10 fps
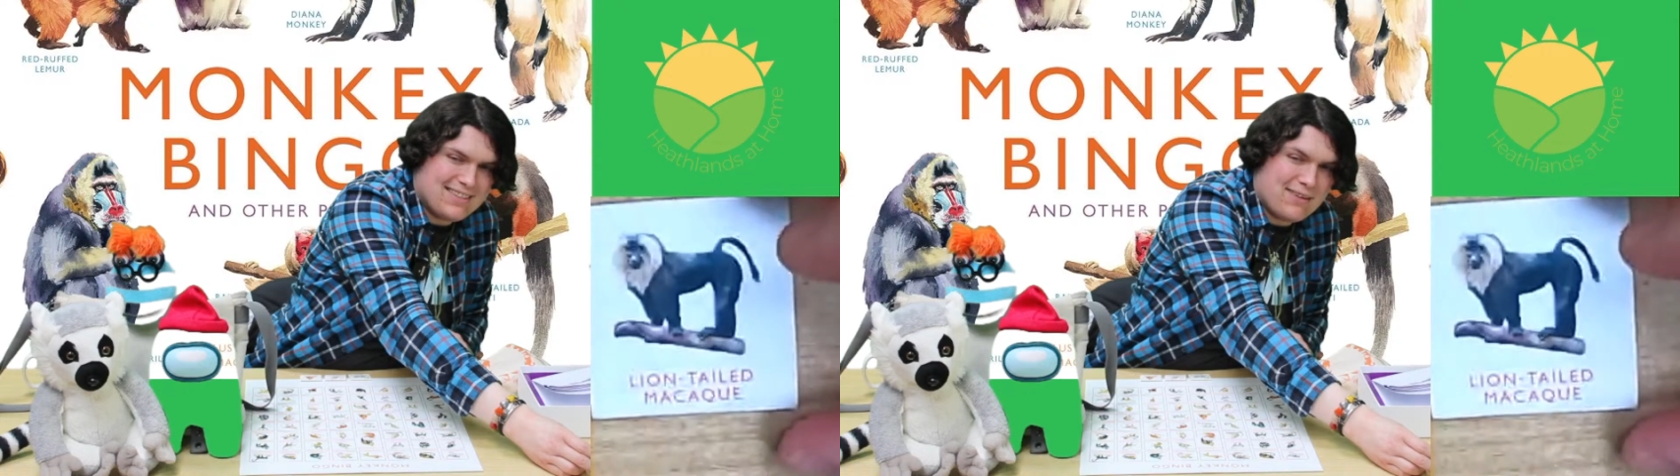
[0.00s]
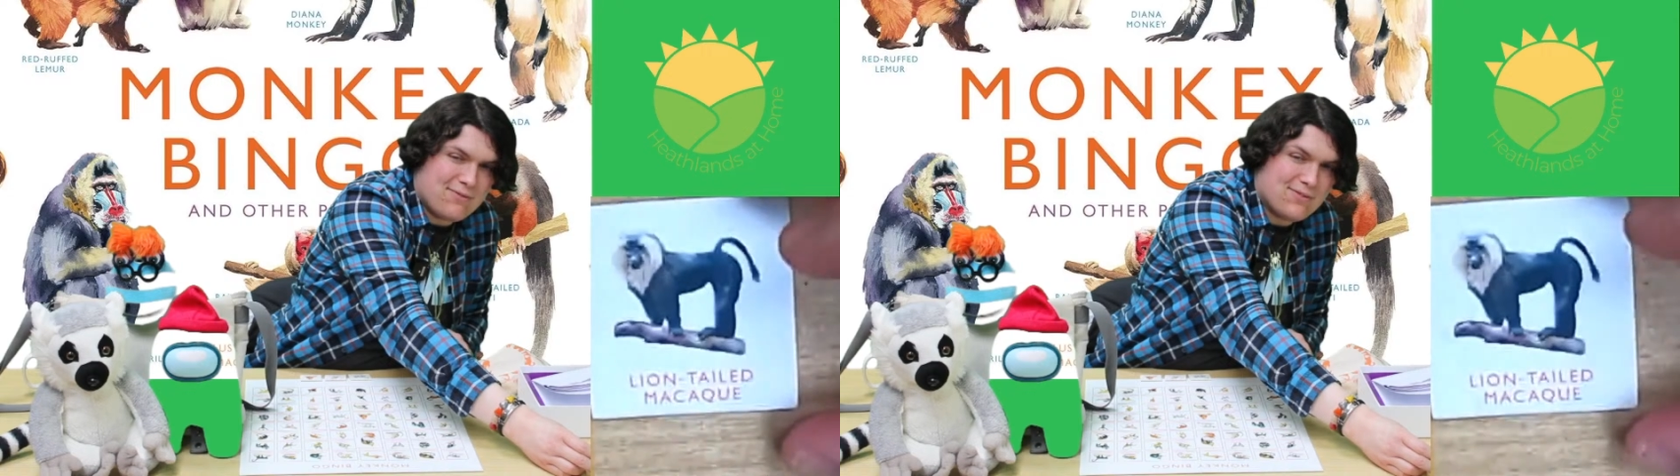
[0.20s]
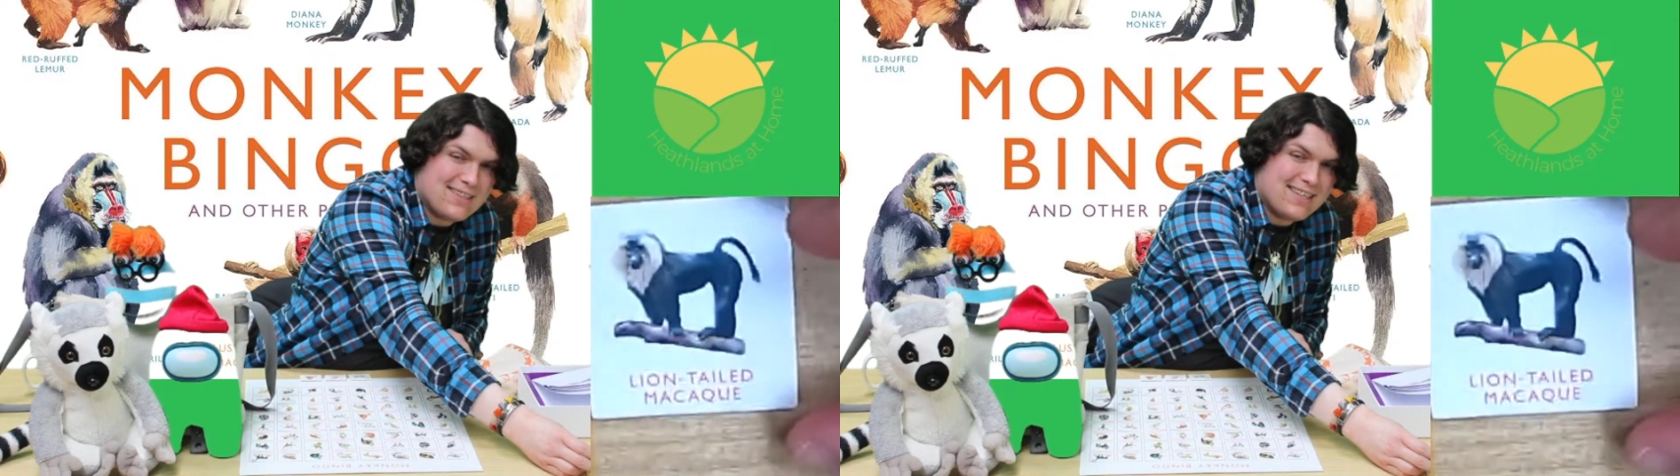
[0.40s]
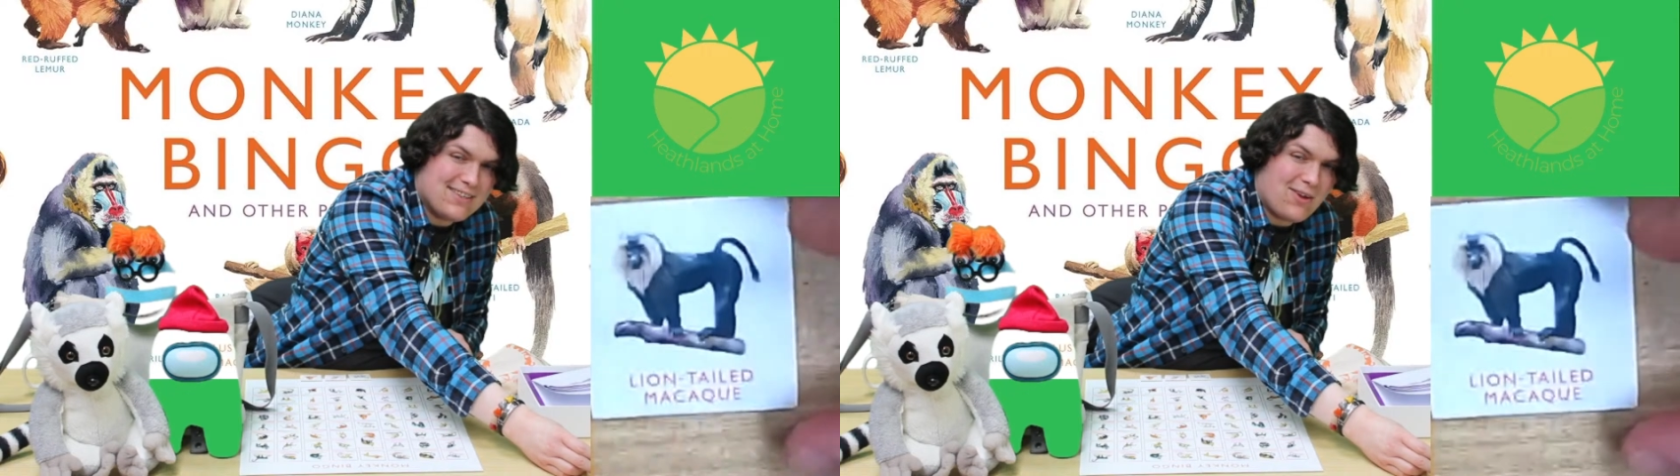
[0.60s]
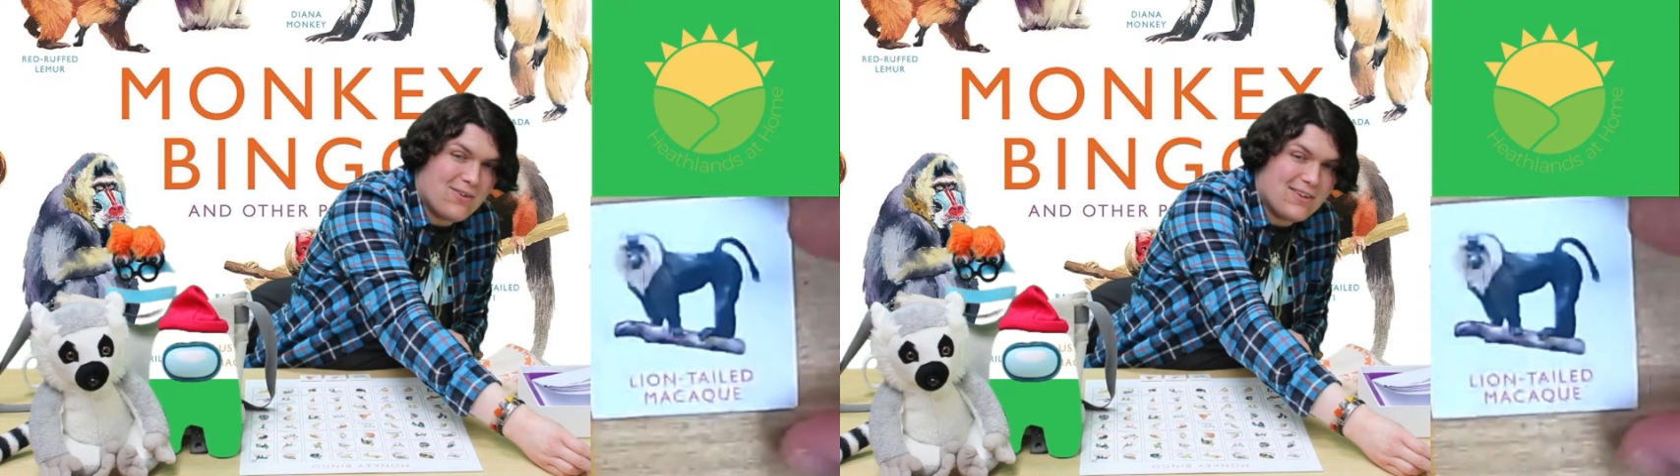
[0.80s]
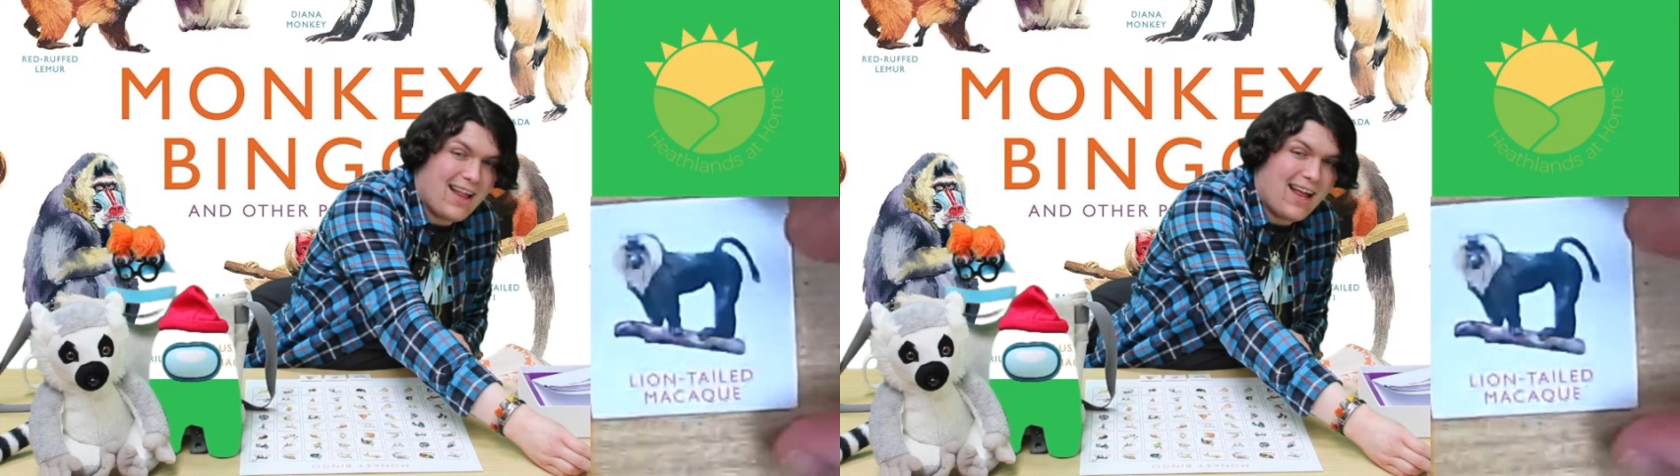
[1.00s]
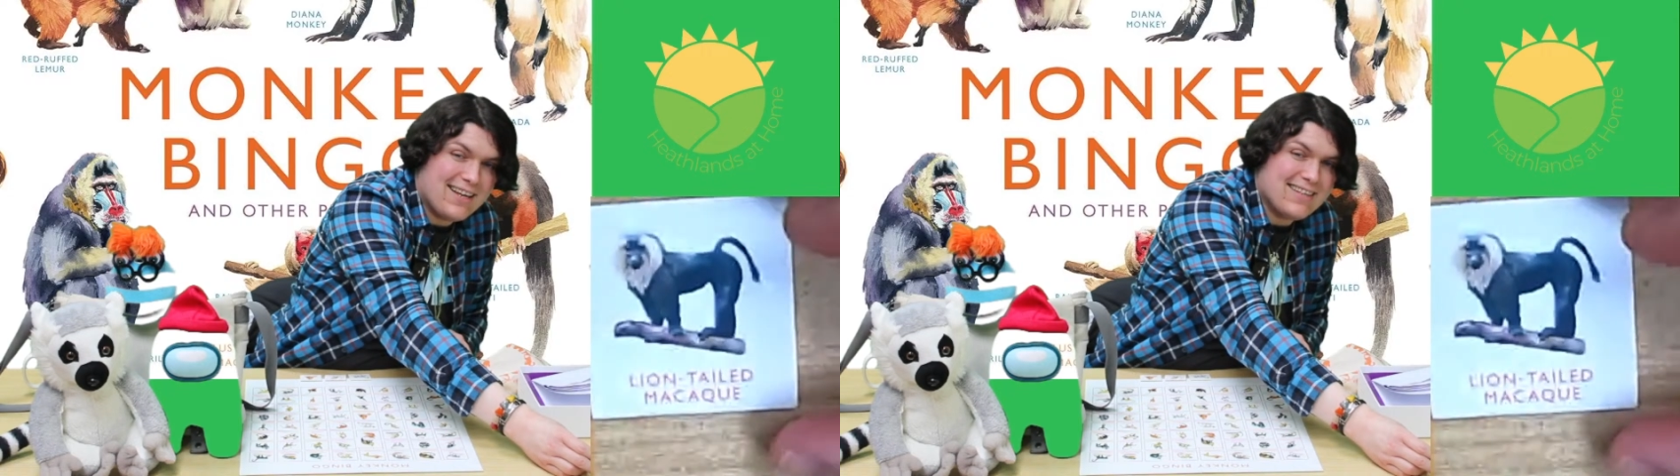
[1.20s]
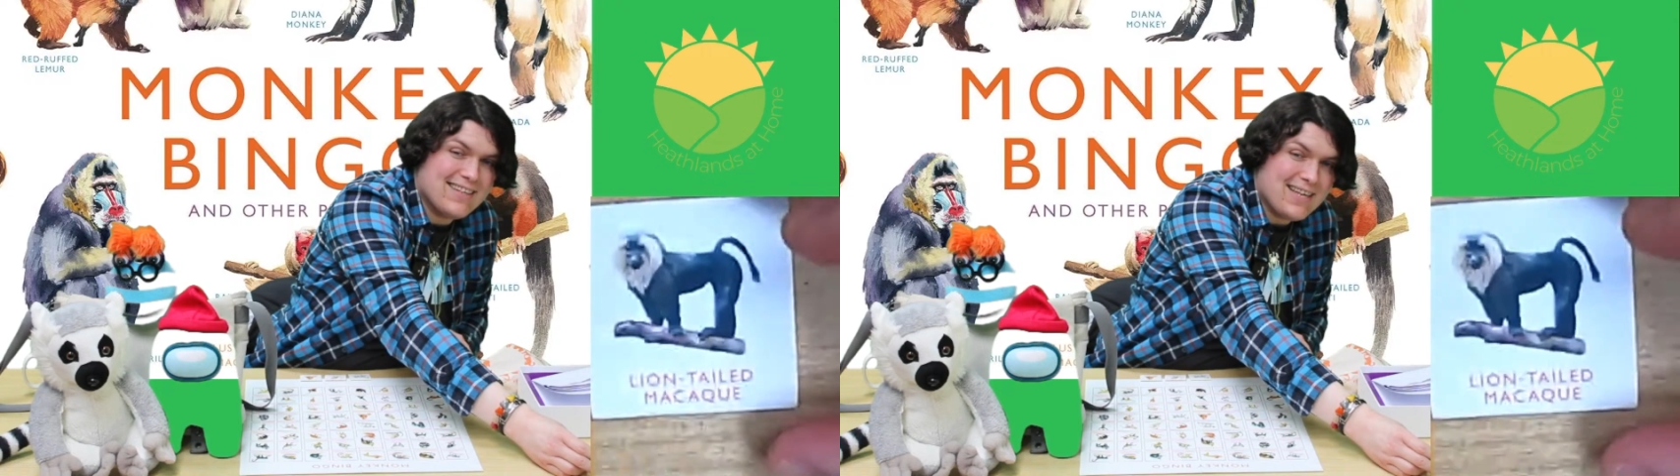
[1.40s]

definitely not lion.